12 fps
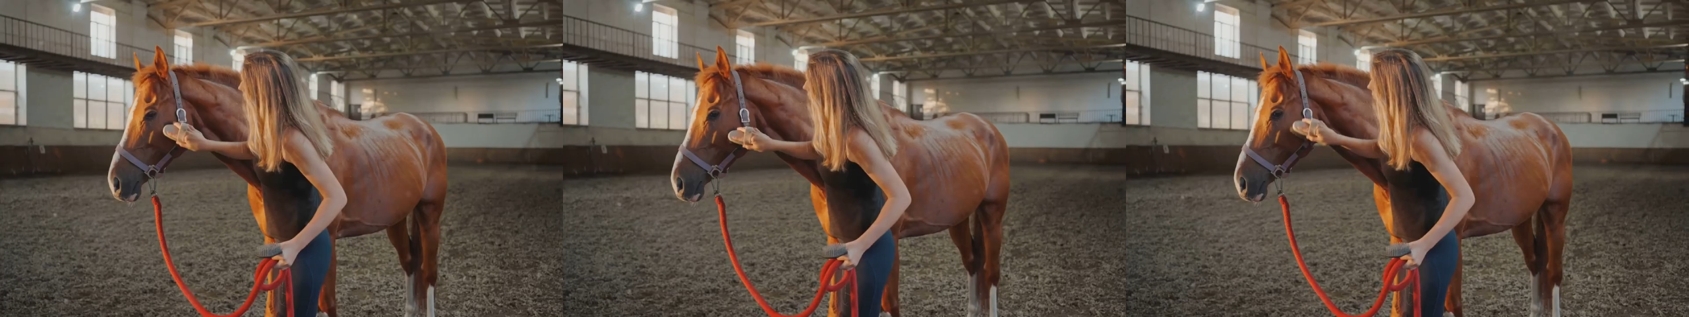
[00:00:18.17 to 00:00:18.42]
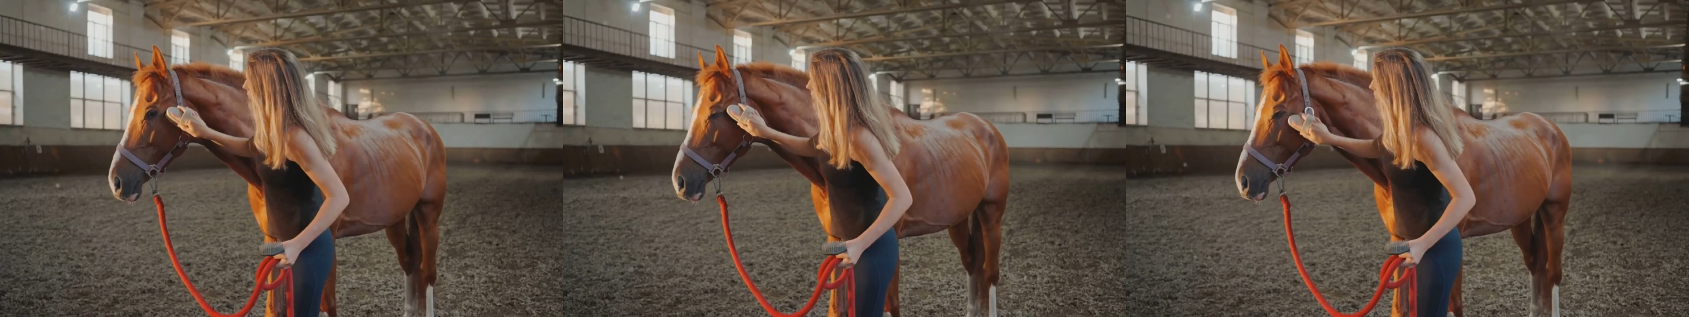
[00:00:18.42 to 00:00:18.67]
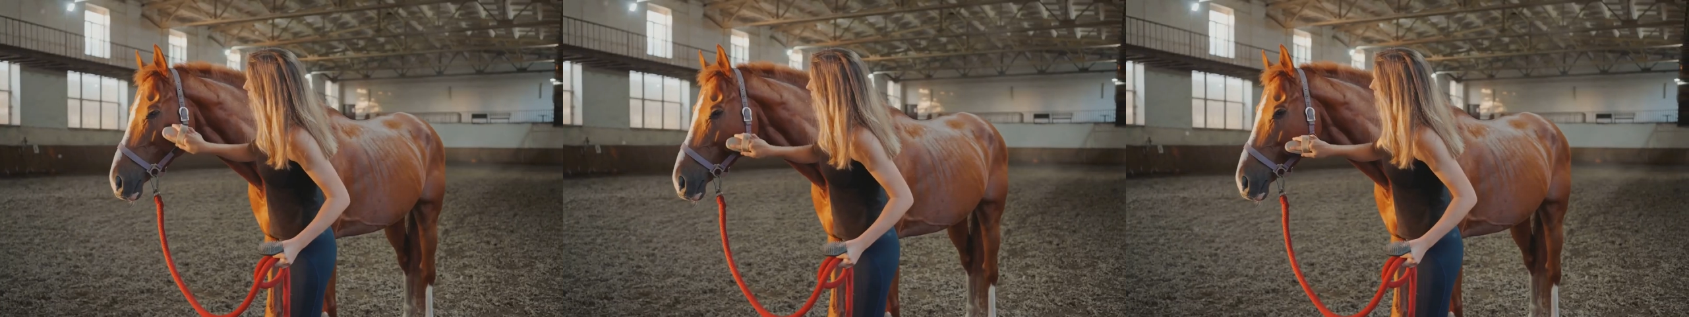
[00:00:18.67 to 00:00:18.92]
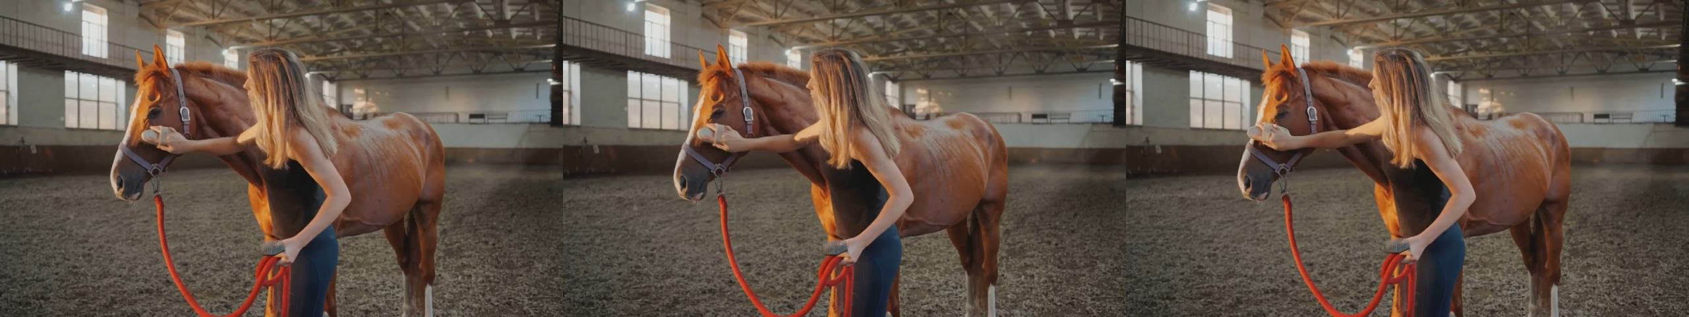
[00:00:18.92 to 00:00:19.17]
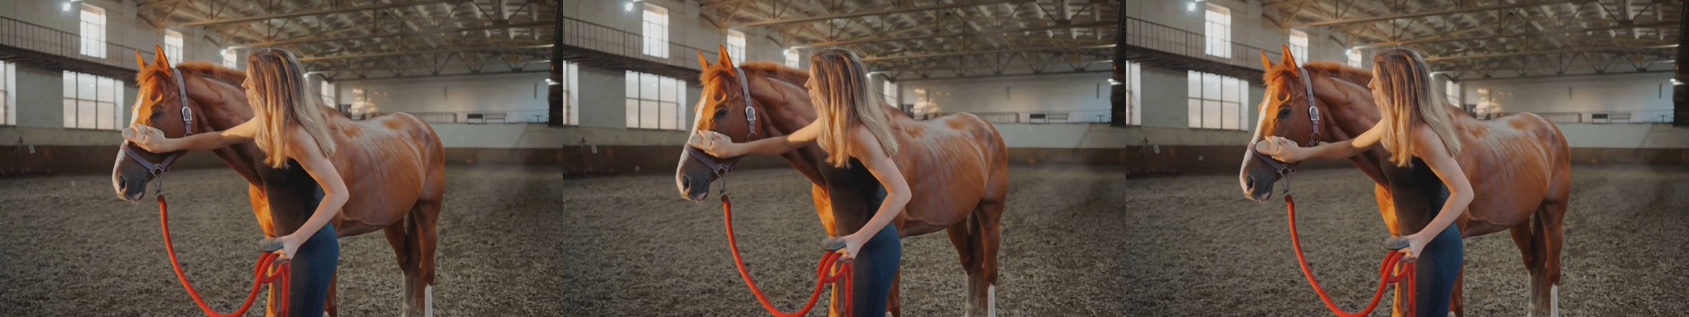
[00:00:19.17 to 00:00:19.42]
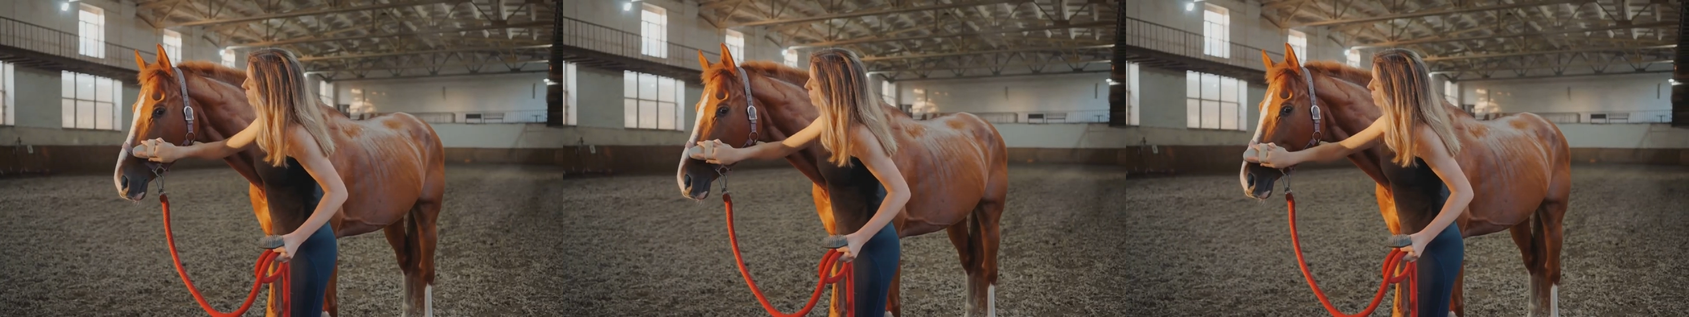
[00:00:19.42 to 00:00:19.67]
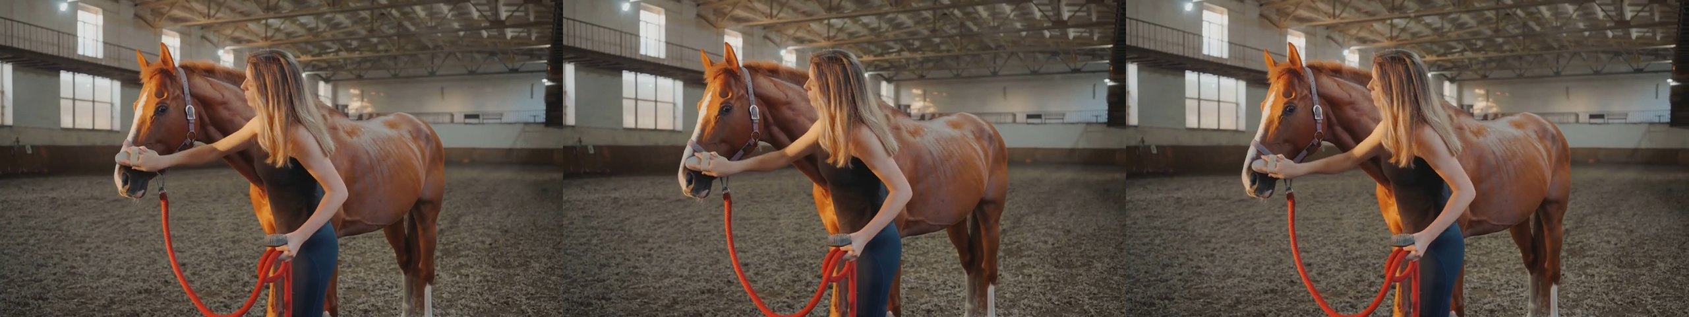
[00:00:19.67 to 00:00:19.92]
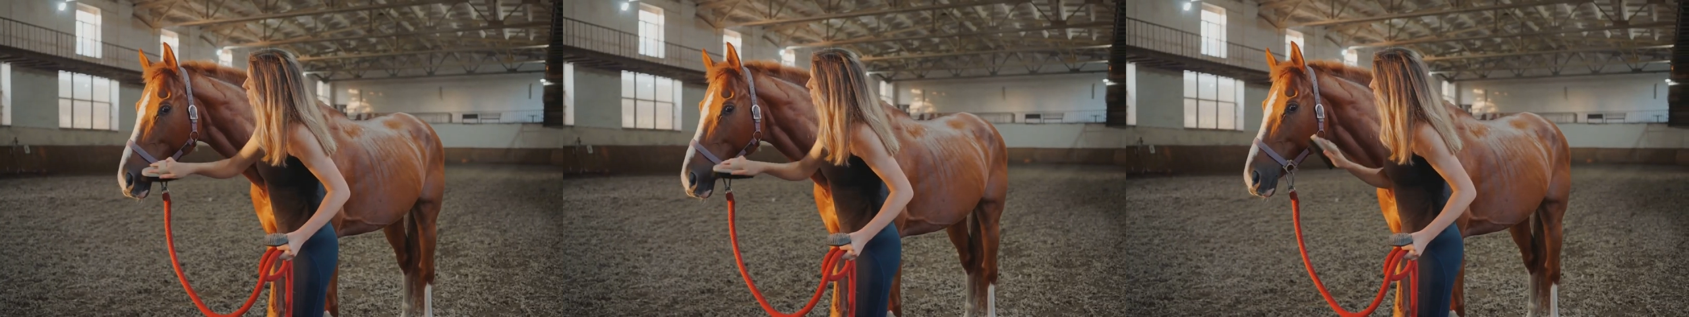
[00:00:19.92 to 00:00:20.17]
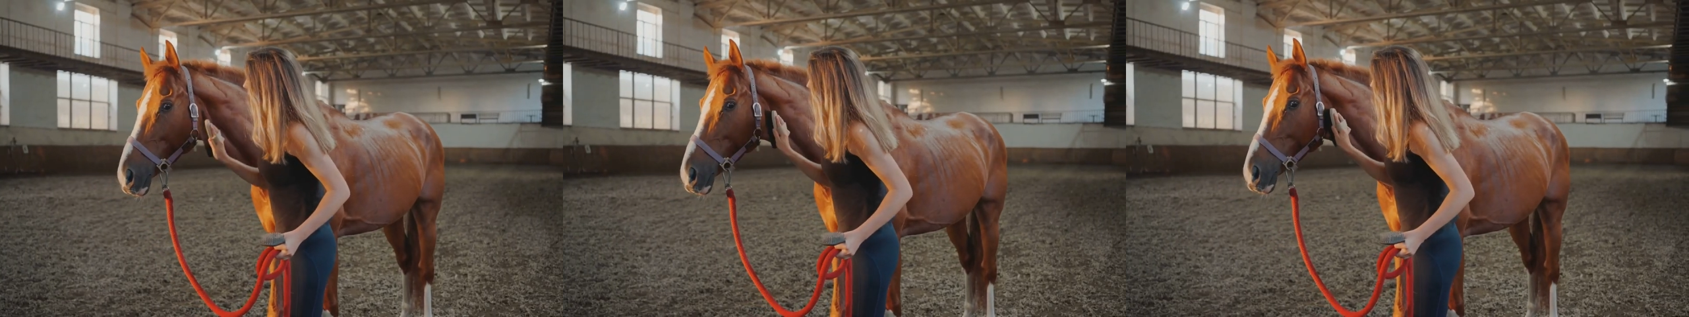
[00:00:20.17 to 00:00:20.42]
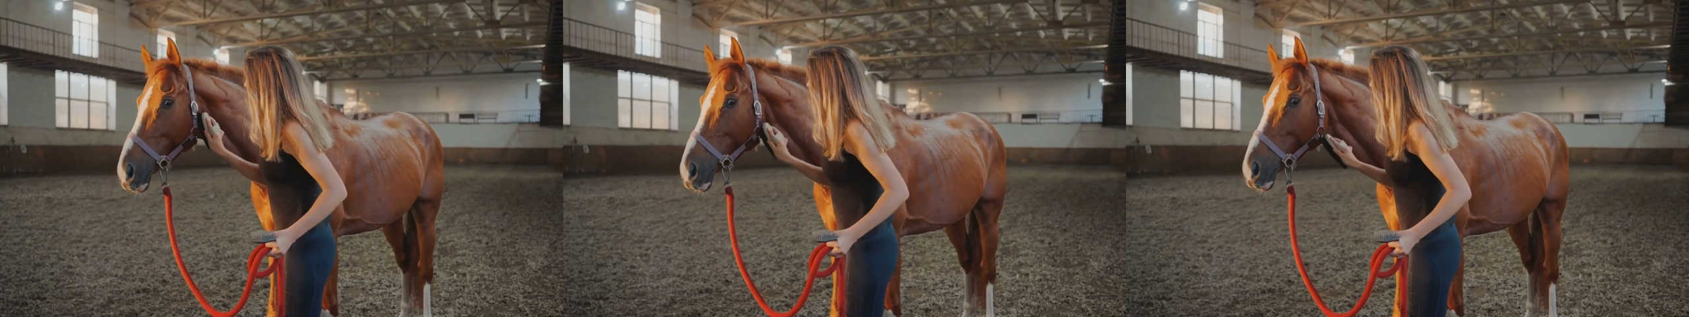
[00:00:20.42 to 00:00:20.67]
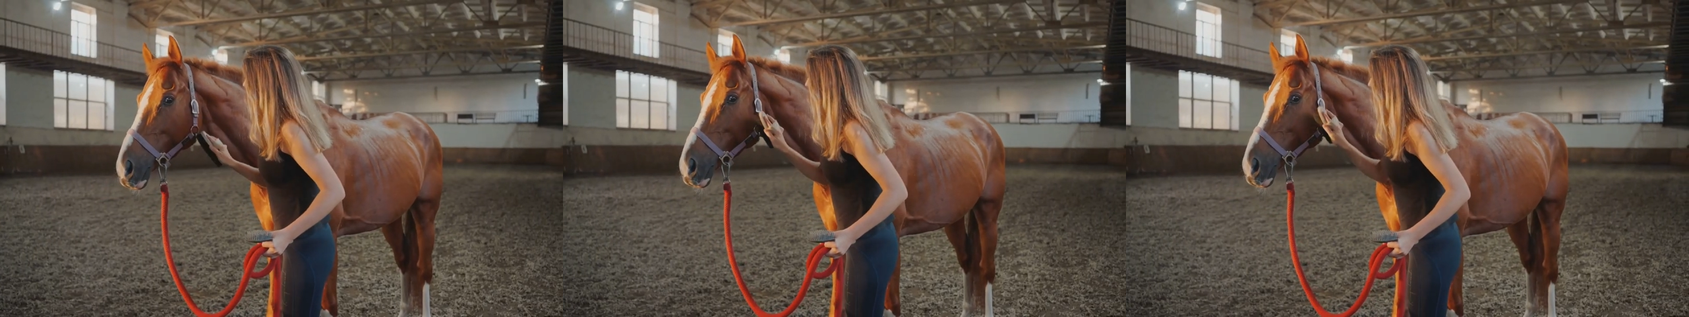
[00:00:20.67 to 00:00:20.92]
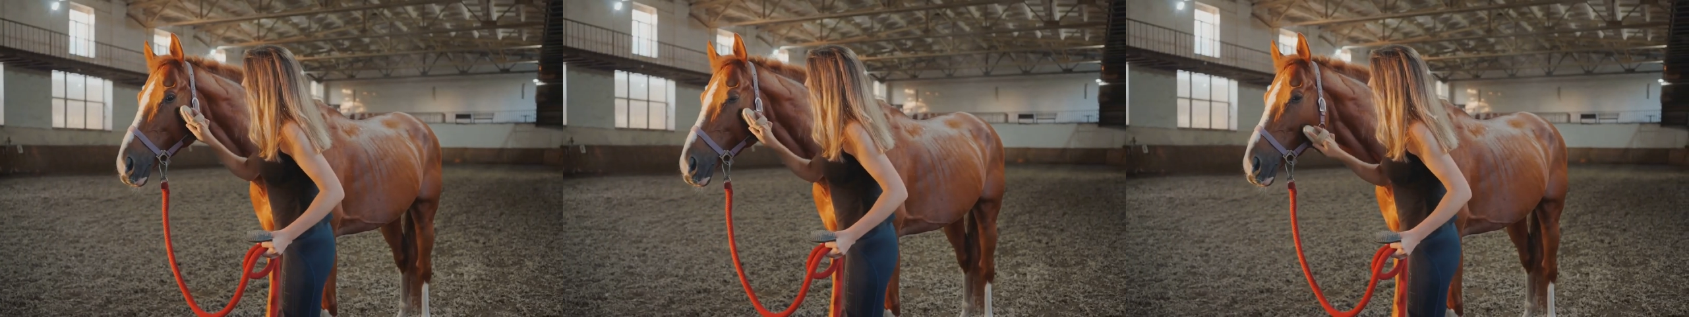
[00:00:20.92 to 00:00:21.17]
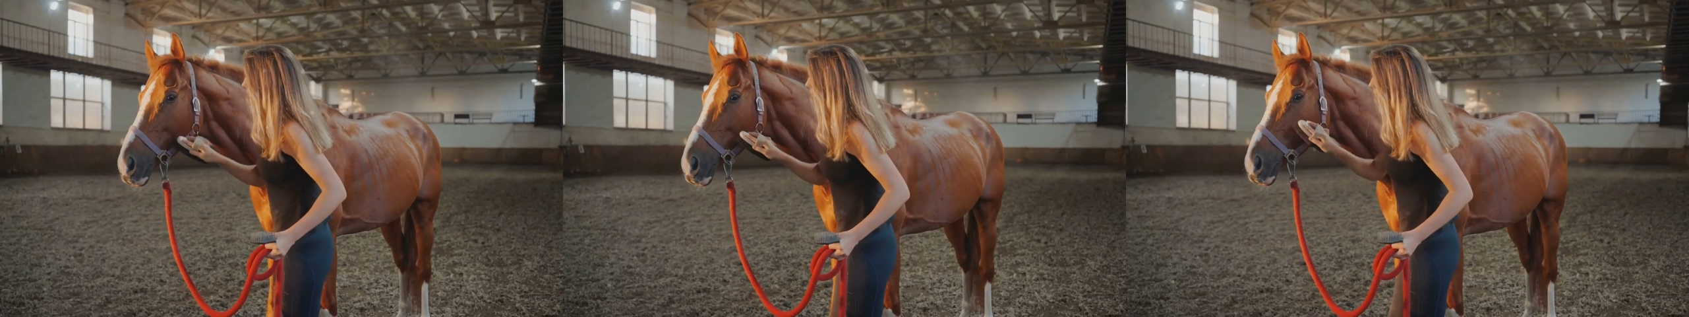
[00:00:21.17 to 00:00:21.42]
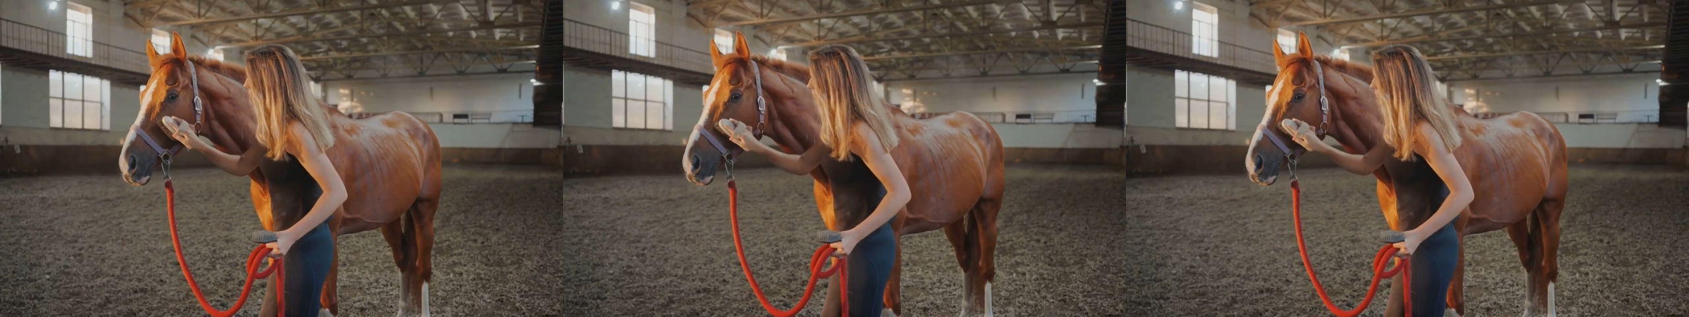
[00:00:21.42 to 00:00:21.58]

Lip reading: (no speaker visible)